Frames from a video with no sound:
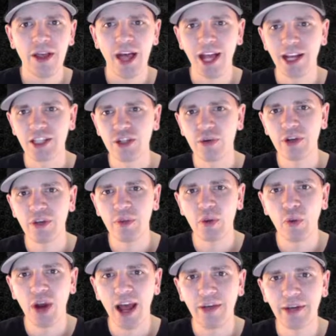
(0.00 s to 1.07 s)
And it's going to be
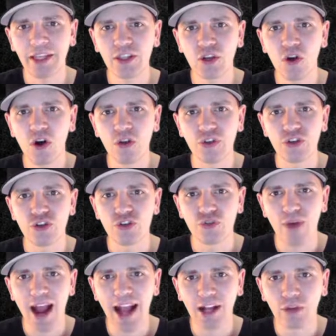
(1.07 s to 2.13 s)
what I like to call the
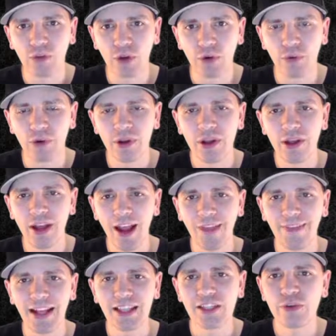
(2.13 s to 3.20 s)
dragclone.
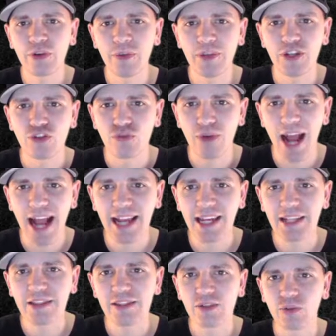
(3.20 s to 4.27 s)
And that's going to be
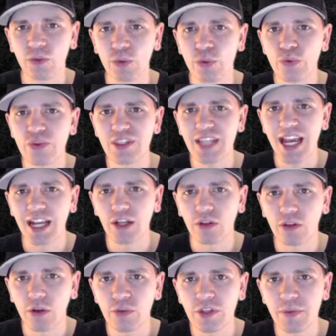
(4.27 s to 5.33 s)
dragons, loons, and
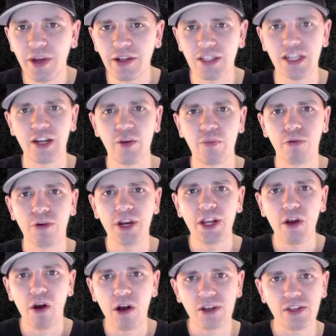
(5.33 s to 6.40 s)
clone spells. I know, pretty
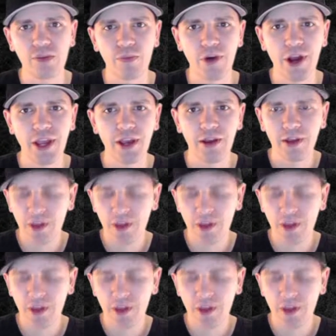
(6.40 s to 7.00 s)
awesome, right?